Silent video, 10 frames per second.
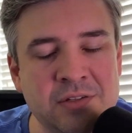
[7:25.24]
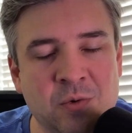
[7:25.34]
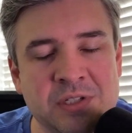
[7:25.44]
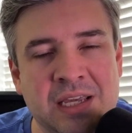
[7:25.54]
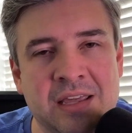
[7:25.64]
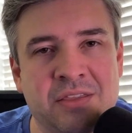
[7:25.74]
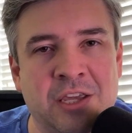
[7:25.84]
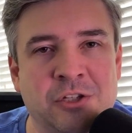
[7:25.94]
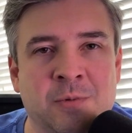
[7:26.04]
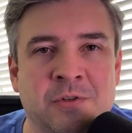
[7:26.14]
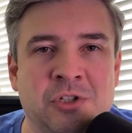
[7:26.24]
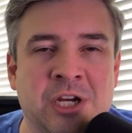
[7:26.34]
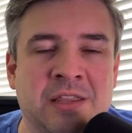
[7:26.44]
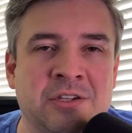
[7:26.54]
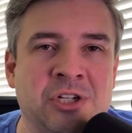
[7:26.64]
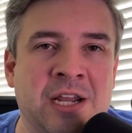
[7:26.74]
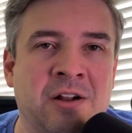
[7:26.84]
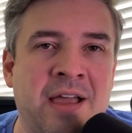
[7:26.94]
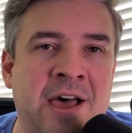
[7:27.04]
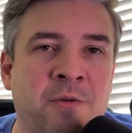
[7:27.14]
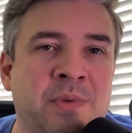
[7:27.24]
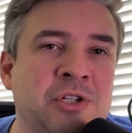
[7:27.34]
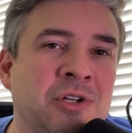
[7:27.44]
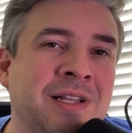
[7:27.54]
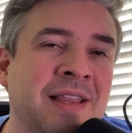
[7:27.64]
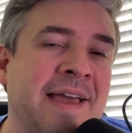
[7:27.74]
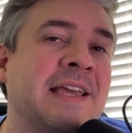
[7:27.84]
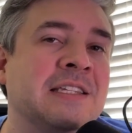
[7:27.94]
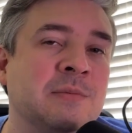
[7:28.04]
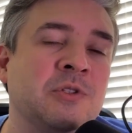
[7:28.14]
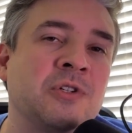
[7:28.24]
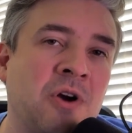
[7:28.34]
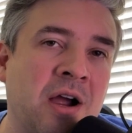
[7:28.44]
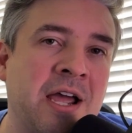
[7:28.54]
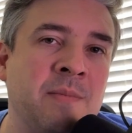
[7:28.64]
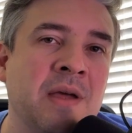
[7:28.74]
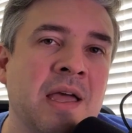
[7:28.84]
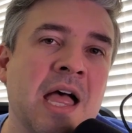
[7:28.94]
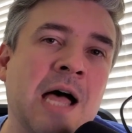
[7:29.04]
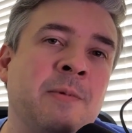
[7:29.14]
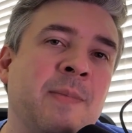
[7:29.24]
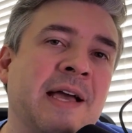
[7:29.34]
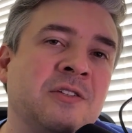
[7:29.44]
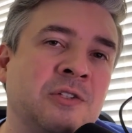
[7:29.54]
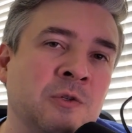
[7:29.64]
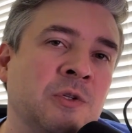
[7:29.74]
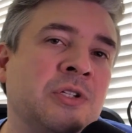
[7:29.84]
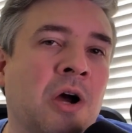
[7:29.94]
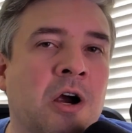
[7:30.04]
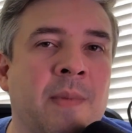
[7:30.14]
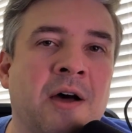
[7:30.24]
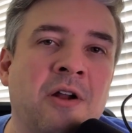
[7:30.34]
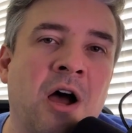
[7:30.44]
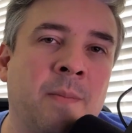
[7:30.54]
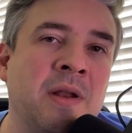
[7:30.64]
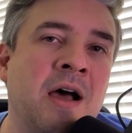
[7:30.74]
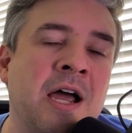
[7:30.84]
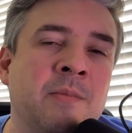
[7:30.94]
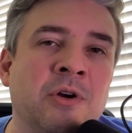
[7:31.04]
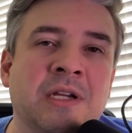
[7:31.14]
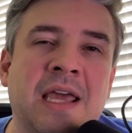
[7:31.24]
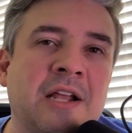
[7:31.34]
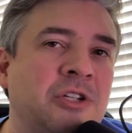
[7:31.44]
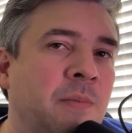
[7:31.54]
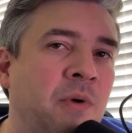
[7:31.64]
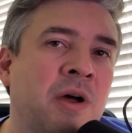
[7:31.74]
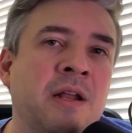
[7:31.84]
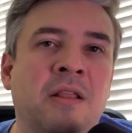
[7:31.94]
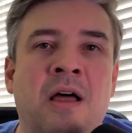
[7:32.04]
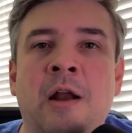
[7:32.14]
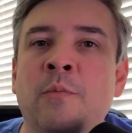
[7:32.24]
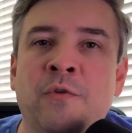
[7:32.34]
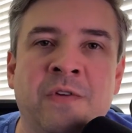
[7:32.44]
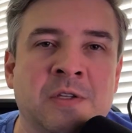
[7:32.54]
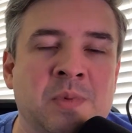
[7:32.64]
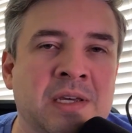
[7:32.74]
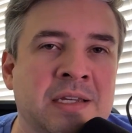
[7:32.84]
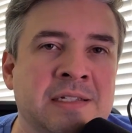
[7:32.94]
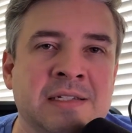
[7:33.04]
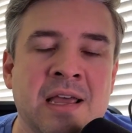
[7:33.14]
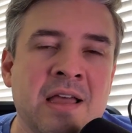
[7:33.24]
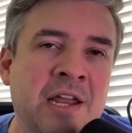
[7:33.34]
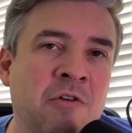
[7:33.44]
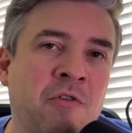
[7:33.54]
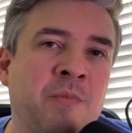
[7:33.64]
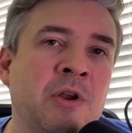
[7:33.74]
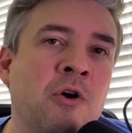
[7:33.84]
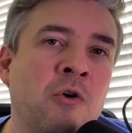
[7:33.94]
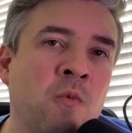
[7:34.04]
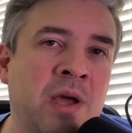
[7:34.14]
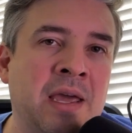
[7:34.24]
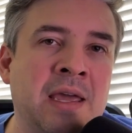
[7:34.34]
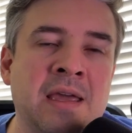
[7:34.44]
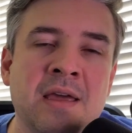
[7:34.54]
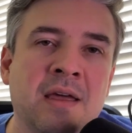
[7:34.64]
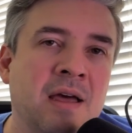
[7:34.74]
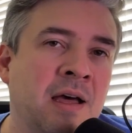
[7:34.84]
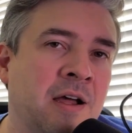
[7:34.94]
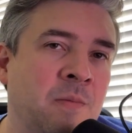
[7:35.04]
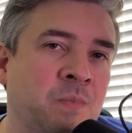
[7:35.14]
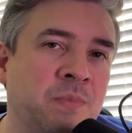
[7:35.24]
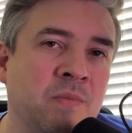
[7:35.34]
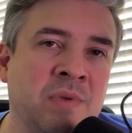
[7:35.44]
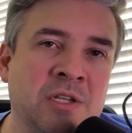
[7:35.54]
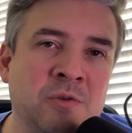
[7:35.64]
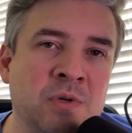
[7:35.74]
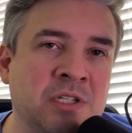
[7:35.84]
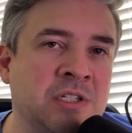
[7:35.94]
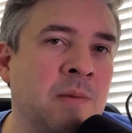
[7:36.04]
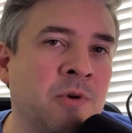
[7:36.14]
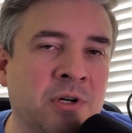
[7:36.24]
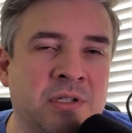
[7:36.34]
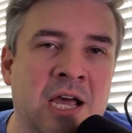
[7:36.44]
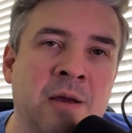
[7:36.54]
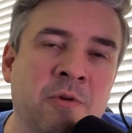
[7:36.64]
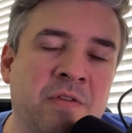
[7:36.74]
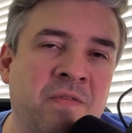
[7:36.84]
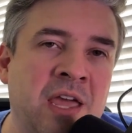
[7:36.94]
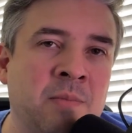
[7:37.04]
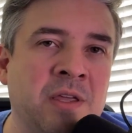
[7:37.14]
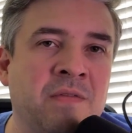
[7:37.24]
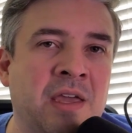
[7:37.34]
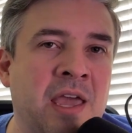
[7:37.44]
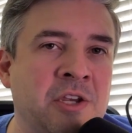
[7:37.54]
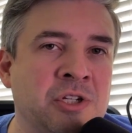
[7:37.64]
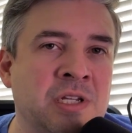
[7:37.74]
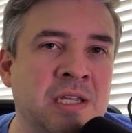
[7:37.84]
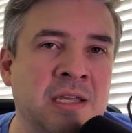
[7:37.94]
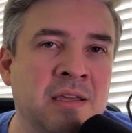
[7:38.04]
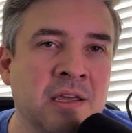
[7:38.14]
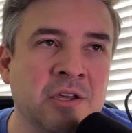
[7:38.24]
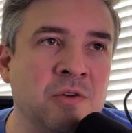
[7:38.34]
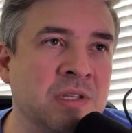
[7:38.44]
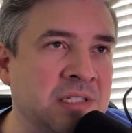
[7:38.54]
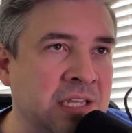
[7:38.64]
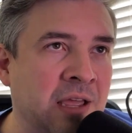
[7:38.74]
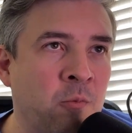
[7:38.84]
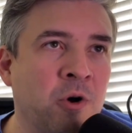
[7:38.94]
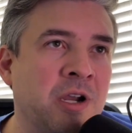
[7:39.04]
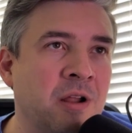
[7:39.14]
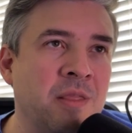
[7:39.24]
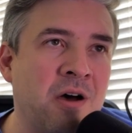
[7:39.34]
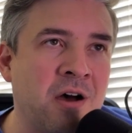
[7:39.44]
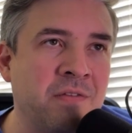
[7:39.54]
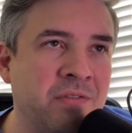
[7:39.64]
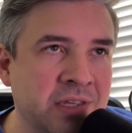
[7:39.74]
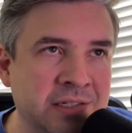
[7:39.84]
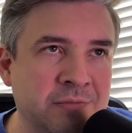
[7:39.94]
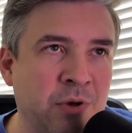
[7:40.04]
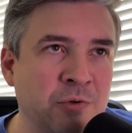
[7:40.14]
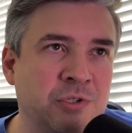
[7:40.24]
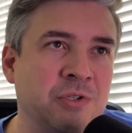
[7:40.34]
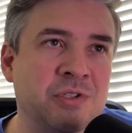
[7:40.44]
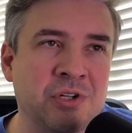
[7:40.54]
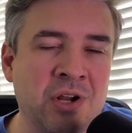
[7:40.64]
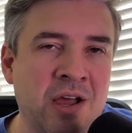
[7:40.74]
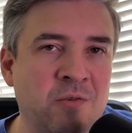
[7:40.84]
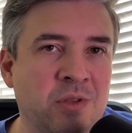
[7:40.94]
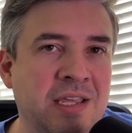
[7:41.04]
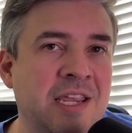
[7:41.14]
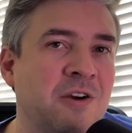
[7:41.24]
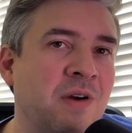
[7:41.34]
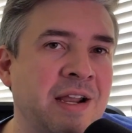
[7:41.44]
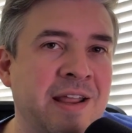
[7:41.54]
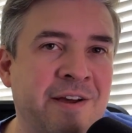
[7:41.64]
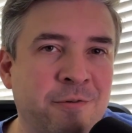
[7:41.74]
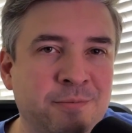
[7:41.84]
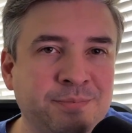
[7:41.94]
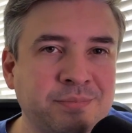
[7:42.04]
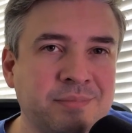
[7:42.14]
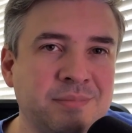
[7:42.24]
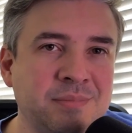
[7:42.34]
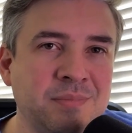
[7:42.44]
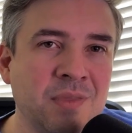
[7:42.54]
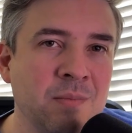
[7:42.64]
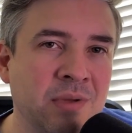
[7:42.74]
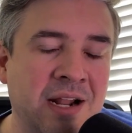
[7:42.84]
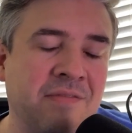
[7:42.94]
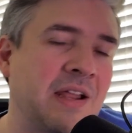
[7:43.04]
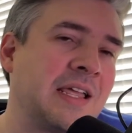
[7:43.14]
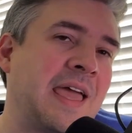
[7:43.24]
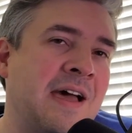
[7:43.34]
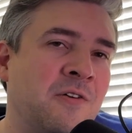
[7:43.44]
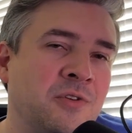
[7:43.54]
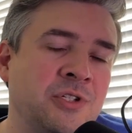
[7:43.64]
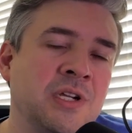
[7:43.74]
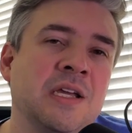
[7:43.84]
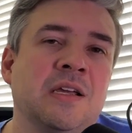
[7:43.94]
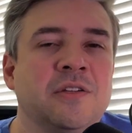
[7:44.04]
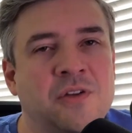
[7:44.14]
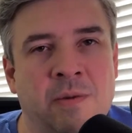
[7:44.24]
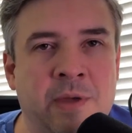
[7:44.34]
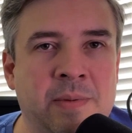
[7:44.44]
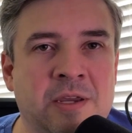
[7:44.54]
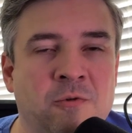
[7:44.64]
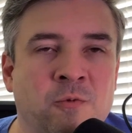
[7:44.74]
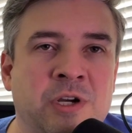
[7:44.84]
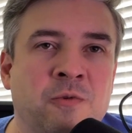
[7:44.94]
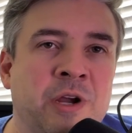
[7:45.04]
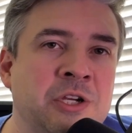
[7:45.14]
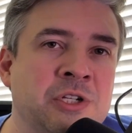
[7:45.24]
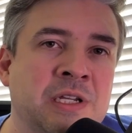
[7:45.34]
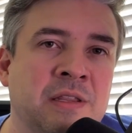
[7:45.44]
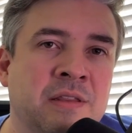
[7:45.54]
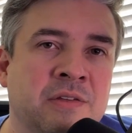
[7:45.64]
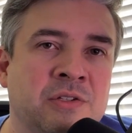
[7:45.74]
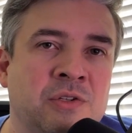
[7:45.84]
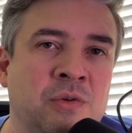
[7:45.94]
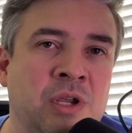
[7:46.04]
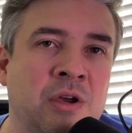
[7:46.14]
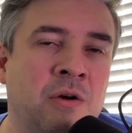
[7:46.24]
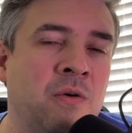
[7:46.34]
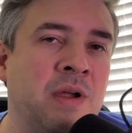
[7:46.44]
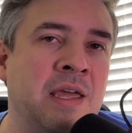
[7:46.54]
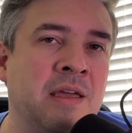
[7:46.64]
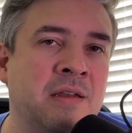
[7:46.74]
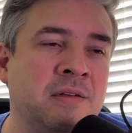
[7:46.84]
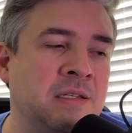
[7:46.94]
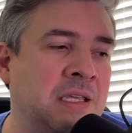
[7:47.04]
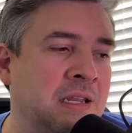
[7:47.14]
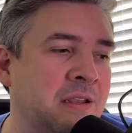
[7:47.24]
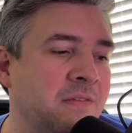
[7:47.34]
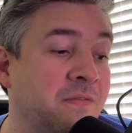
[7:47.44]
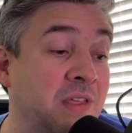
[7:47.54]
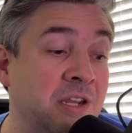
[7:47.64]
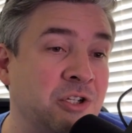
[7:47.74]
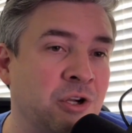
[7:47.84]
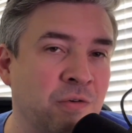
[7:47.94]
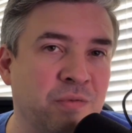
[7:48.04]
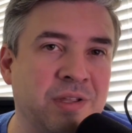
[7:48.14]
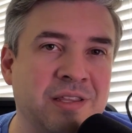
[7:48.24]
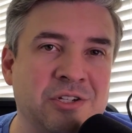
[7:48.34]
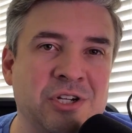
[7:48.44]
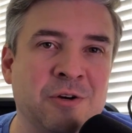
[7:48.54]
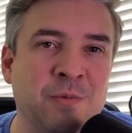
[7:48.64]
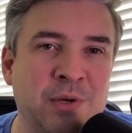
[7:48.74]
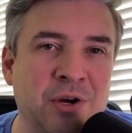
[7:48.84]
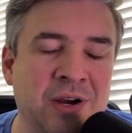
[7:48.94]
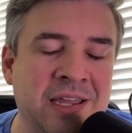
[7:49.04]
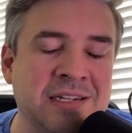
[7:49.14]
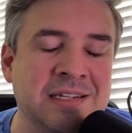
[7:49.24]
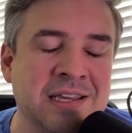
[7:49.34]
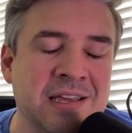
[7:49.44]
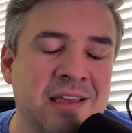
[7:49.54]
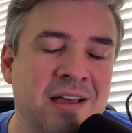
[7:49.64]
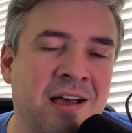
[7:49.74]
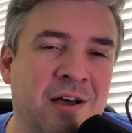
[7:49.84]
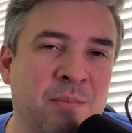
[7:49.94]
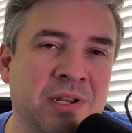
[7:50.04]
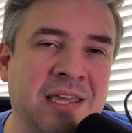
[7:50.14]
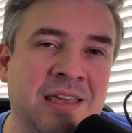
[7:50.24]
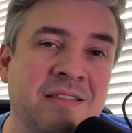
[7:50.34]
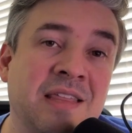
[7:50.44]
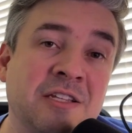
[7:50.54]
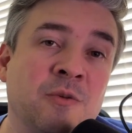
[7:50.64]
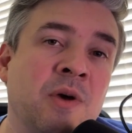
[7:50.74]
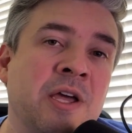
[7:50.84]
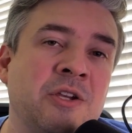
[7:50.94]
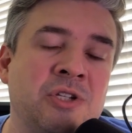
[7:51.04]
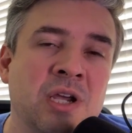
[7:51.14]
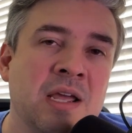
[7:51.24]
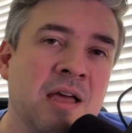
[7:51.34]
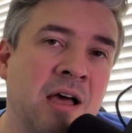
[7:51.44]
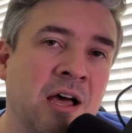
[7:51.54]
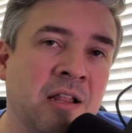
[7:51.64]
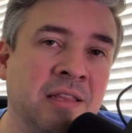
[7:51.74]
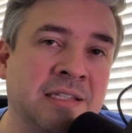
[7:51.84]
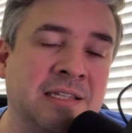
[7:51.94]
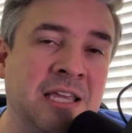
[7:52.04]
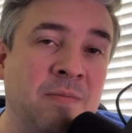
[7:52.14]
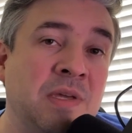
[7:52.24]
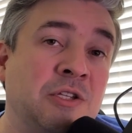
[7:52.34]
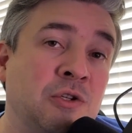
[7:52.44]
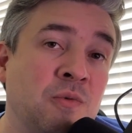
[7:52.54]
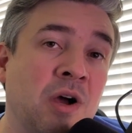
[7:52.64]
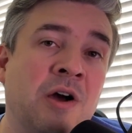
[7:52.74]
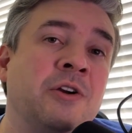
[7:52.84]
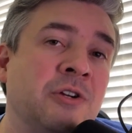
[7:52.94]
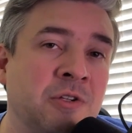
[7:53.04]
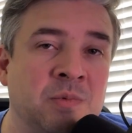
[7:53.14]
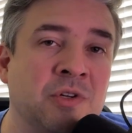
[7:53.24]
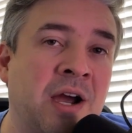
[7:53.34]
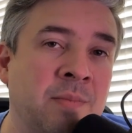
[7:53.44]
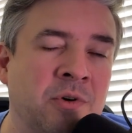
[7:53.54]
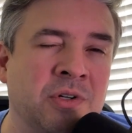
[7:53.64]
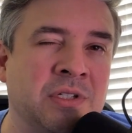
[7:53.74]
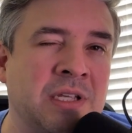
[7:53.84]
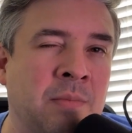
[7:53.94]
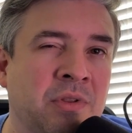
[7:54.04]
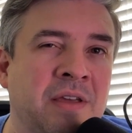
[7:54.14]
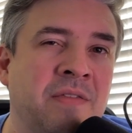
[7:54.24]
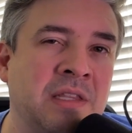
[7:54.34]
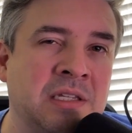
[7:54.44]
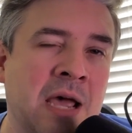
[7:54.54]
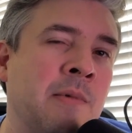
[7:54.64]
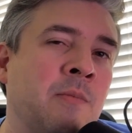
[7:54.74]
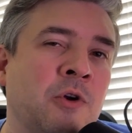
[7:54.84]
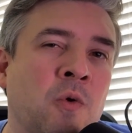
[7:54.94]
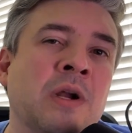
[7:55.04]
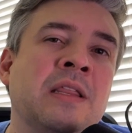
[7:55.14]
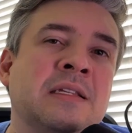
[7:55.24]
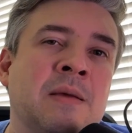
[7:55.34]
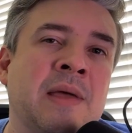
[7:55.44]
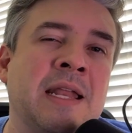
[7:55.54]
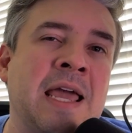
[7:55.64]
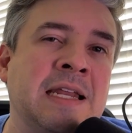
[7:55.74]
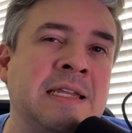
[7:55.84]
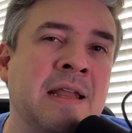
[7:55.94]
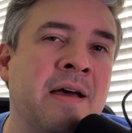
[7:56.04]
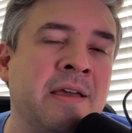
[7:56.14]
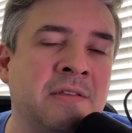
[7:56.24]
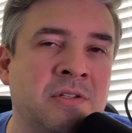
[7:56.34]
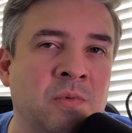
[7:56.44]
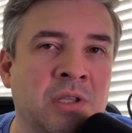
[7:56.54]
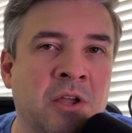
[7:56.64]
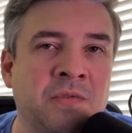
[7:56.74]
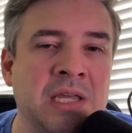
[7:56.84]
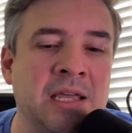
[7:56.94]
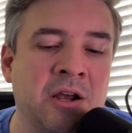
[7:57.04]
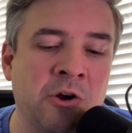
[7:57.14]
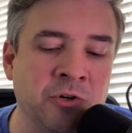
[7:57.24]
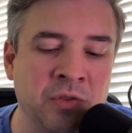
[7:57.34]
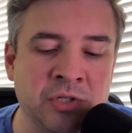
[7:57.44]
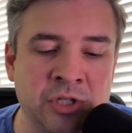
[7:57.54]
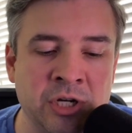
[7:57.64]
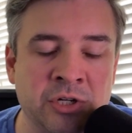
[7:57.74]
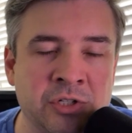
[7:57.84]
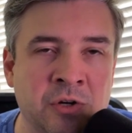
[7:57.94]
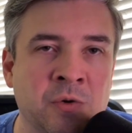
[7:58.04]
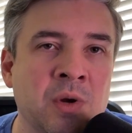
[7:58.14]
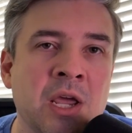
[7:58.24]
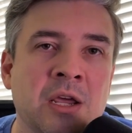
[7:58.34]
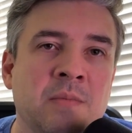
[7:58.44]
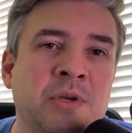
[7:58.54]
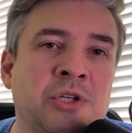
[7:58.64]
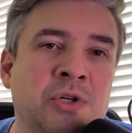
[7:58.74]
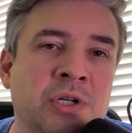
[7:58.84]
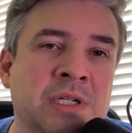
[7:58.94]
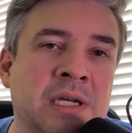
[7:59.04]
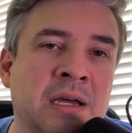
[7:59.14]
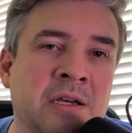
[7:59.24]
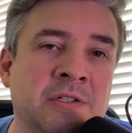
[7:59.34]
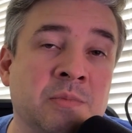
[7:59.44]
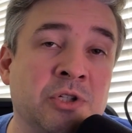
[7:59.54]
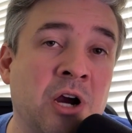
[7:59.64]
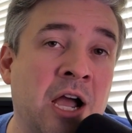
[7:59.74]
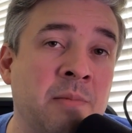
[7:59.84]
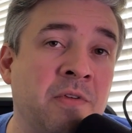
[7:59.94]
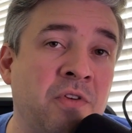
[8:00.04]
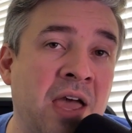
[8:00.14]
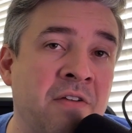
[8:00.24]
So once again, thank you so much for checking the channel out. Be sure to like and subscribe. I'll be back soon to talk about Oppenheimer and catch up on a lot of movies, because I know I've been away, been doing summertime with the family, vacationing. You can see I'm working on The Office. Posters are not really here right now, but I've got a couch. So I may be rearranging this studio and get it finished. Hopefully this year would be great. But again, thanks so much. Let's get me to 100 subscribers. I believe at the time I'm recording this, I'm at 89, so would love to hit 100 this year. So be sure to subscribe if you